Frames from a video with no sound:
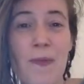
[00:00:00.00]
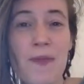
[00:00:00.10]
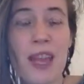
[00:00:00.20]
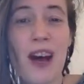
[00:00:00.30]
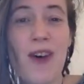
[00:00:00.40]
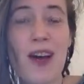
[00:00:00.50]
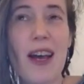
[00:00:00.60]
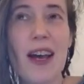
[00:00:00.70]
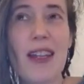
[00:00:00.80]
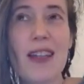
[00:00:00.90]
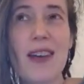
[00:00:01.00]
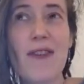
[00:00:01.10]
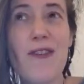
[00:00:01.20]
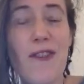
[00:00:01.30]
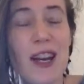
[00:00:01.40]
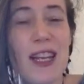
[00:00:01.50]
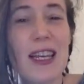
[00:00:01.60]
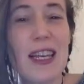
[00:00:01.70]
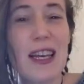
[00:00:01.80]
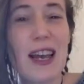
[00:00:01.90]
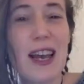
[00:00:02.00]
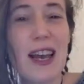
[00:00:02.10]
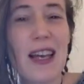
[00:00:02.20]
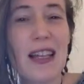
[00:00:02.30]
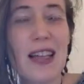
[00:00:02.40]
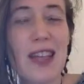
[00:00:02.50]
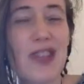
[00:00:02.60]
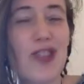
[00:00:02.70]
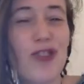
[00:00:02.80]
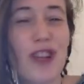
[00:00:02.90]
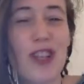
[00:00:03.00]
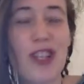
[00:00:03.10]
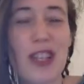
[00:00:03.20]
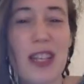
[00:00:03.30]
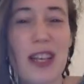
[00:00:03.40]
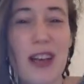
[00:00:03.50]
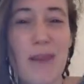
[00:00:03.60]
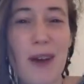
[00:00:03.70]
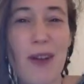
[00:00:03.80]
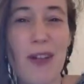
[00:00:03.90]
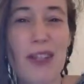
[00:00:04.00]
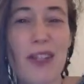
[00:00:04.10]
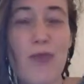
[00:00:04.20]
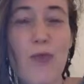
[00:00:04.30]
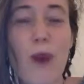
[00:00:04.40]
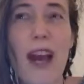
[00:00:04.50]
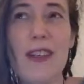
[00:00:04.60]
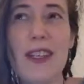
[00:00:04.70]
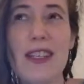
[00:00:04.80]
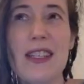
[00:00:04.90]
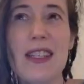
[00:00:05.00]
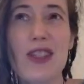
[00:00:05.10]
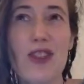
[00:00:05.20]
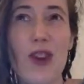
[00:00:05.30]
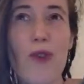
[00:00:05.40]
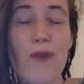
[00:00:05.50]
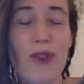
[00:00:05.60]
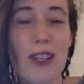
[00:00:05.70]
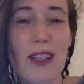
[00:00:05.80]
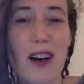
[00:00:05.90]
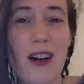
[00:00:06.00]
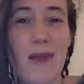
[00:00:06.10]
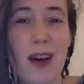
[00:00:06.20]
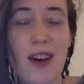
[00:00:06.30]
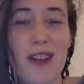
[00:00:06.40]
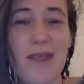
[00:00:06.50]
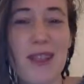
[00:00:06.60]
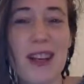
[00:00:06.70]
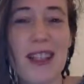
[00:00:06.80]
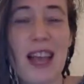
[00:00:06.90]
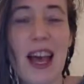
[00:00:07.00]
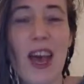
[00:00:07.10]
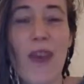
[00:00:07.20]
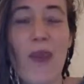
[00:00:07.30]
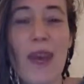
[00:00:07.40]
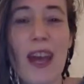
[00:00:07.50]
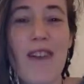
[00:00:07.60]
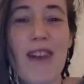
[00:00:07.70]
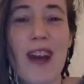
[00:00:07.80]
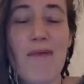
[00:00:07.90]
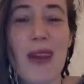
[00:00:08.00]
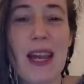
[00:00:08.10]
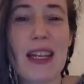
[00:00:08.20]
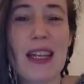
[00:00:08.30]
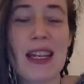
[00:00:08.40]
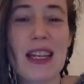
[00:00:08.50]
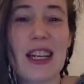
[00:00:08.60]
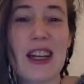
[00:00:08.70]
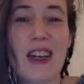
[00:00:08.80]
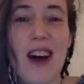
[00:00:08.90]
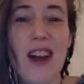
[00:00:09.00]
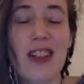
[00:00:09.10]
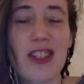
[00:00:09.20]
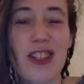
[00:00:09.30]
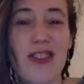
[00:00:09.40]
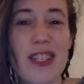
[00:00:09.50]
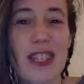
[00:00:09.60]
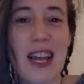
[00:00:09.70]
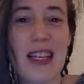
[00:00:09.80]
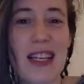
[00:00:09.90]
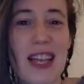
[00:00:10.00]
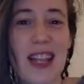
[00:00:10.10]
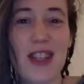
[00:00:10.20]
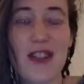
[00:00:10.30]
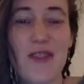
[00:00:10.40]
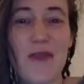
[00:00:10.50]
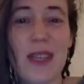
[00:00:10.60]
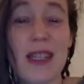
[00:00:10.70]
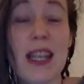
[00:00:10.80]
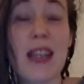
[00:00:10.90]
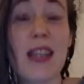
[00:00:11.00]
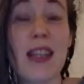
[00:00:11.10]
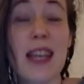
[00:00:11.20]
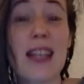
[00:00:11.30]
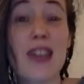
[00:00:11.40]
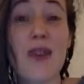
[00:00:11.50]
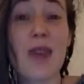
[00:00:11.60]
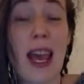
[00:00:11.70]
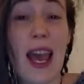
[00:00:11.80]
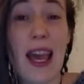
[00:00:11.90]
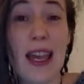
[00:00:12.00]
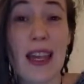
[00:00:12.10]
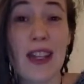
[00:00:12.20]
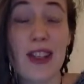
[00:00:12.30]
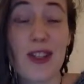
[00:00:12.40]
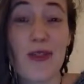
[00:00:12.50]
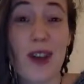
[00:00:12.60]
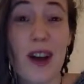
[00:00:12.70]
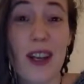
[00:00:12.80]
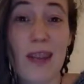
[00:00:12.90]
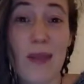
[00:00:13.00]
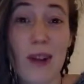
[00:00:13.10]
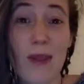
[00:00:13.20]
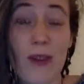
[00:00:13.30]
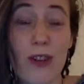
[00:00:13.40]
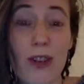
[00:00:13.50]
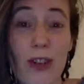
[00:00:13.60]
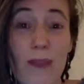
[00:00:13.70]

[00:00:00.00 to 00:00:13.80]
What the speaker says: Now, the funny and strange thing about this and why this is so important to talk about is because we have now made it an acknowledged understanding as humans that it's okay to not keep our word.